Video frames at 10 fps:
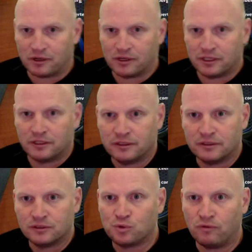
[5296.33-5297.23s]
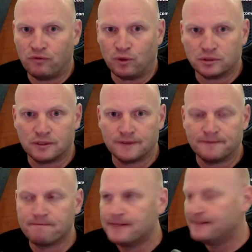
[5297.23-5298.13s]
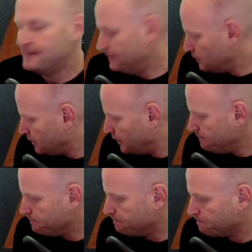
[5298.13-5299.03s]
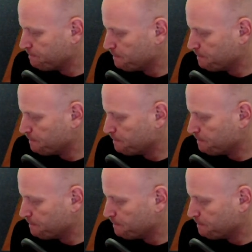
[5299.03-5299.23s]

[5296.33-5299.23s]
amps on 12 volts. Okay.